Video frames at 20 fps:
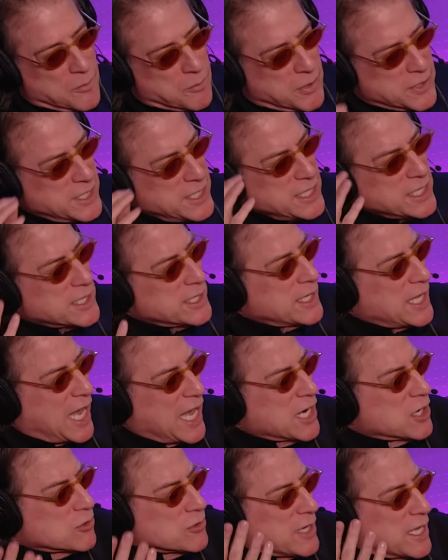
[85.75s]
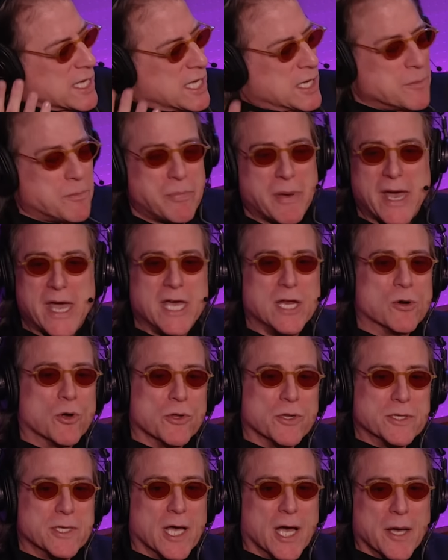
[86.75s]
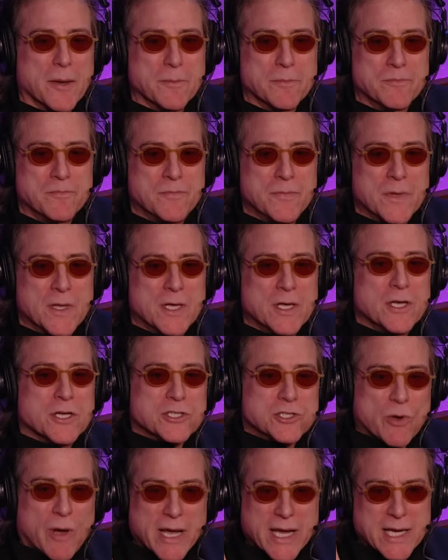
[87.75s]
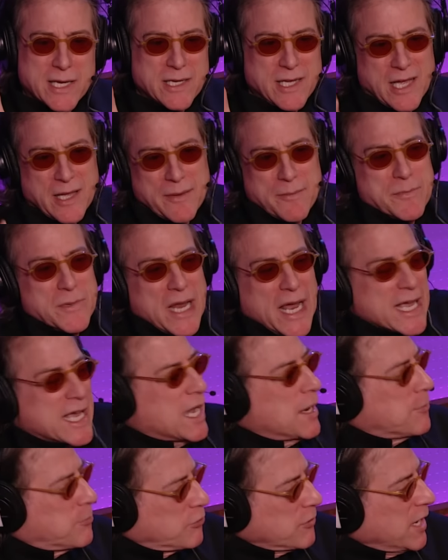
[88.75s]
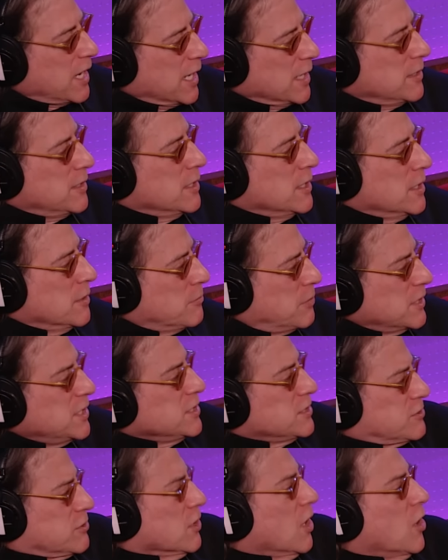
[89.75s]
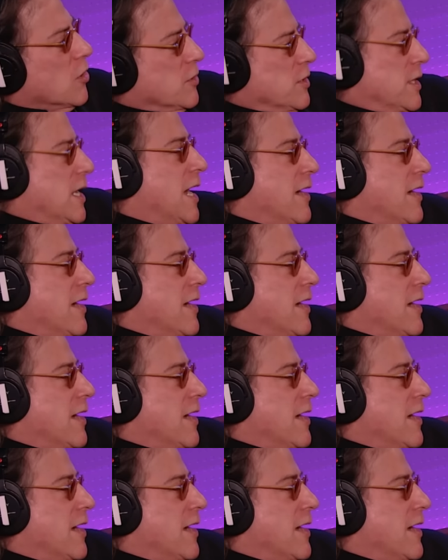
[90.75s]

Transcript: But he, I don't like him paying all the time. Right. So, I, I mean, I got bread, but he's loaded,